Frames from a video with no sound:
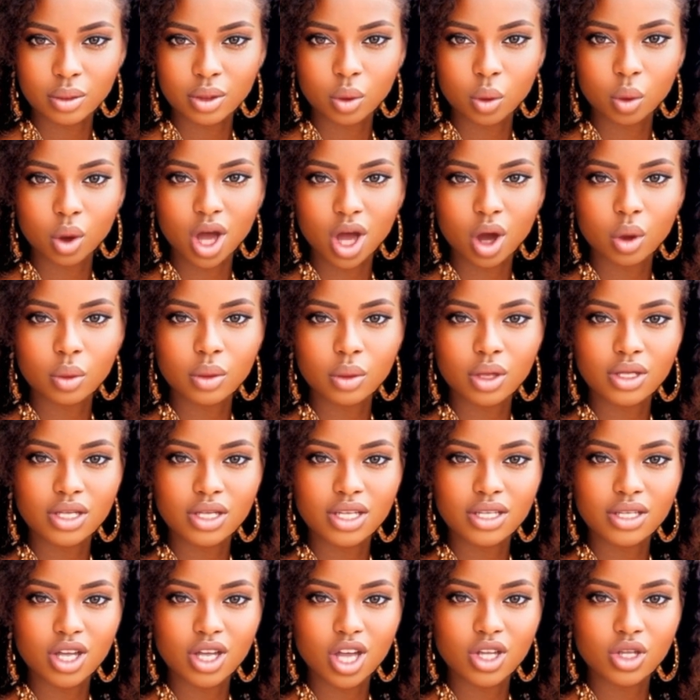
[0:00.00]
We hope this
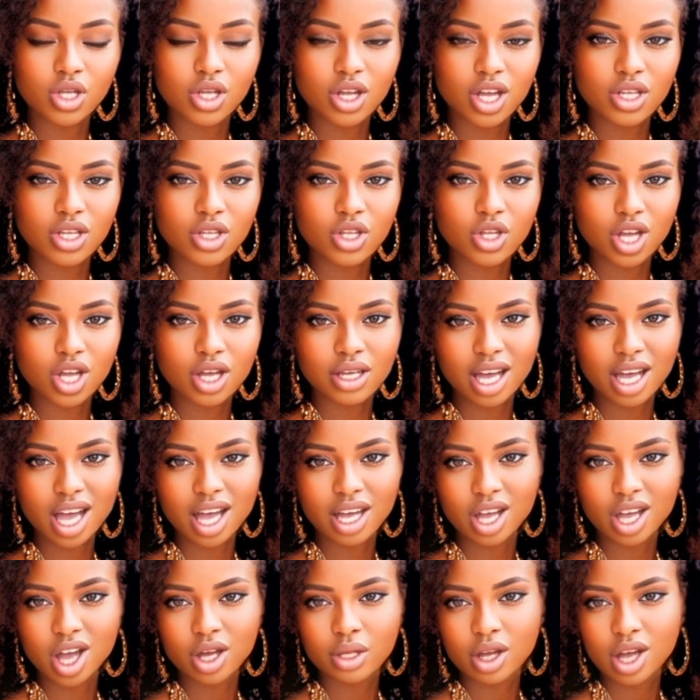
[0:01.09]
discussion has shed
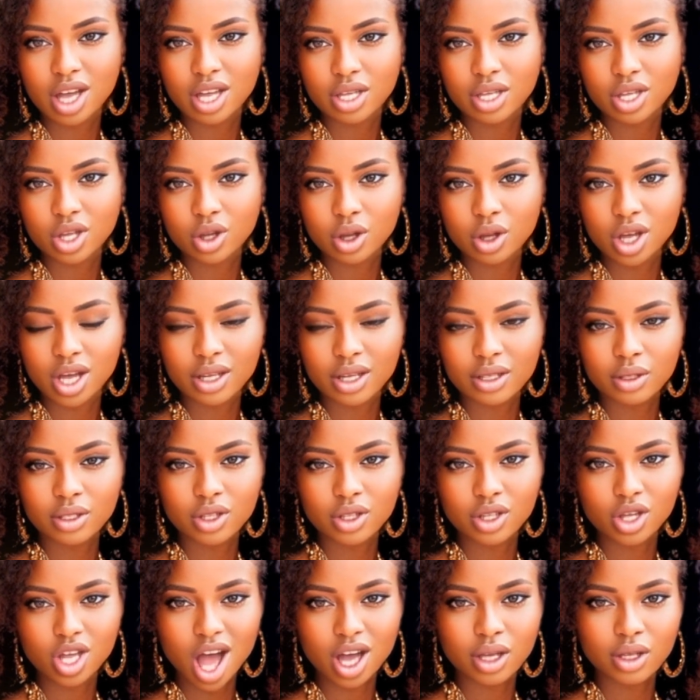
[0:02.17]
light on the history,
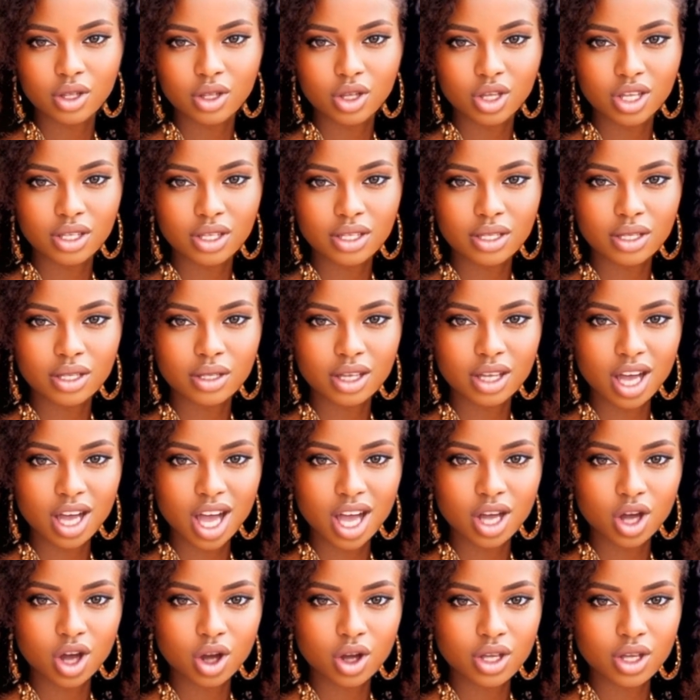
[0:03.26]
challenges,
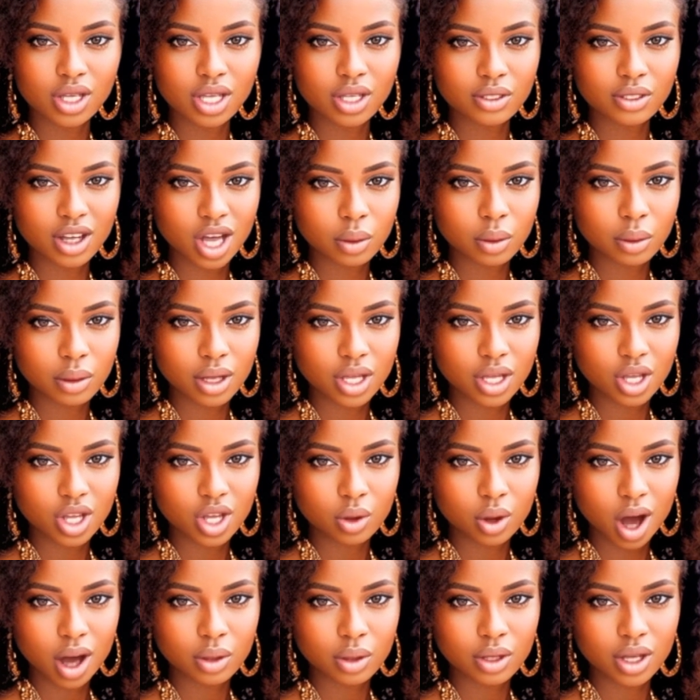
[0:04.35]
and current developments
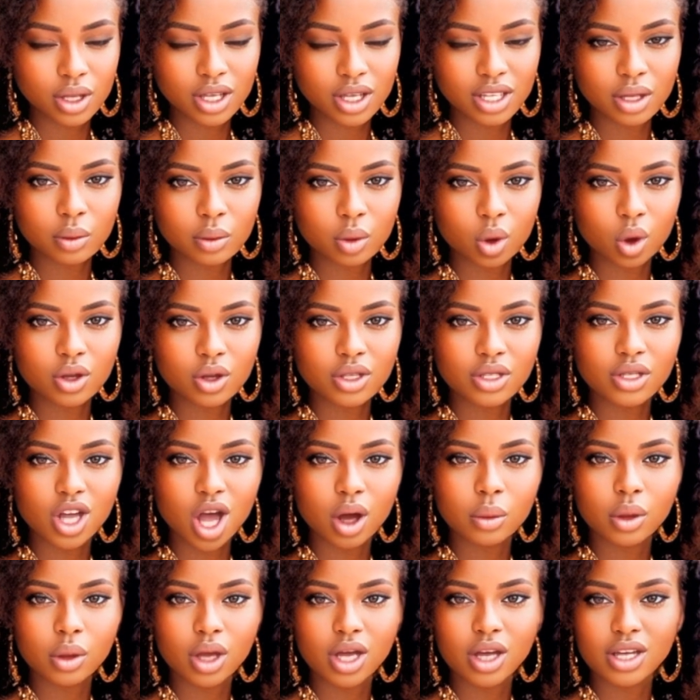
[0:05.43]
surrounding this important
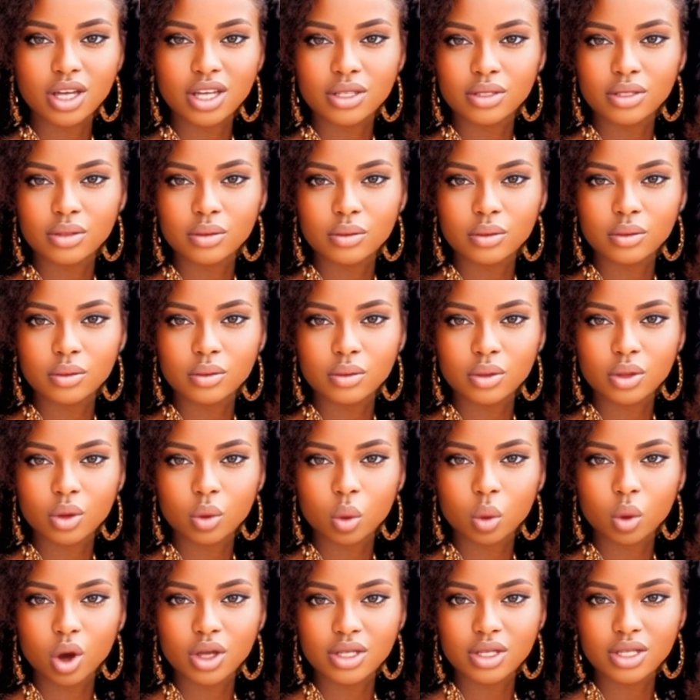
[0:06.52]
topic.
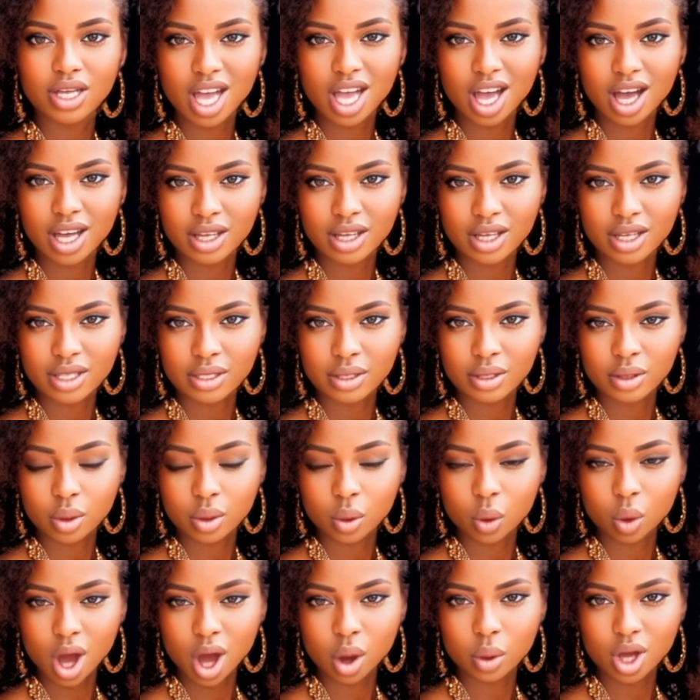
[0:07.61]
Once again,
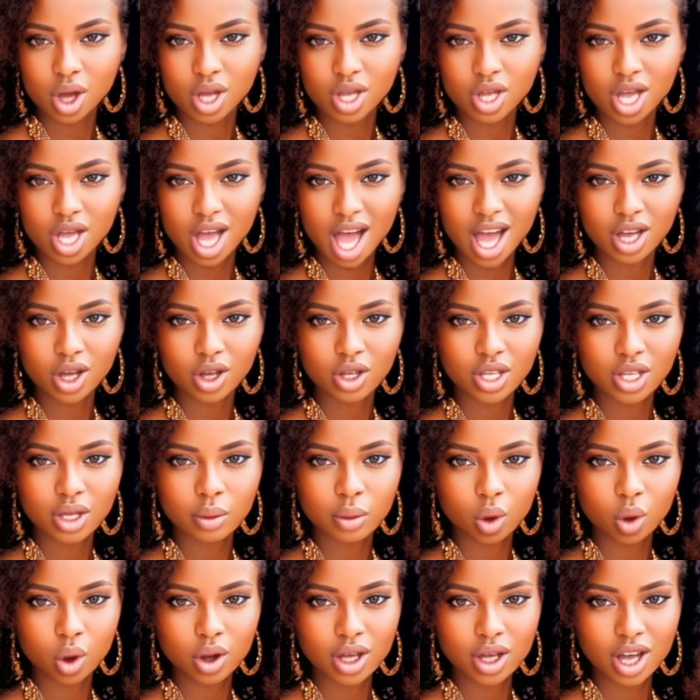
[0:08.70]
we appreciate your
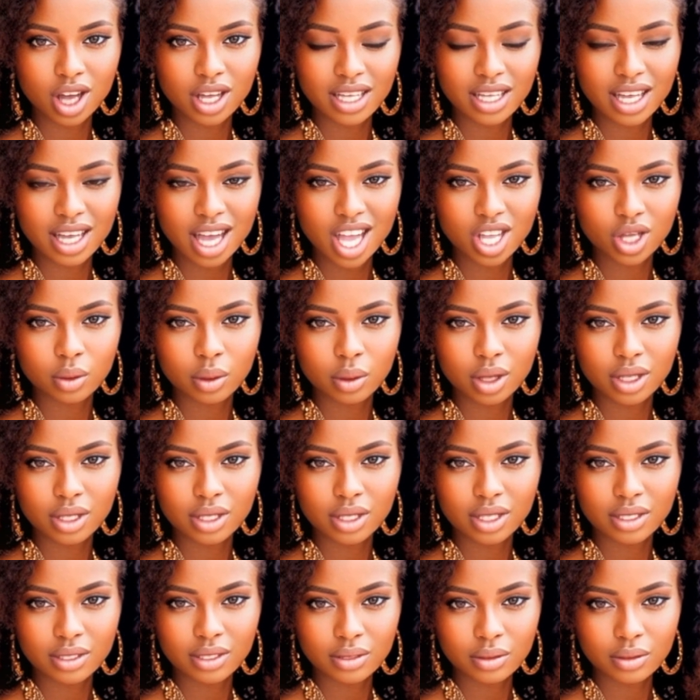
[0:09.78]
support and engagement.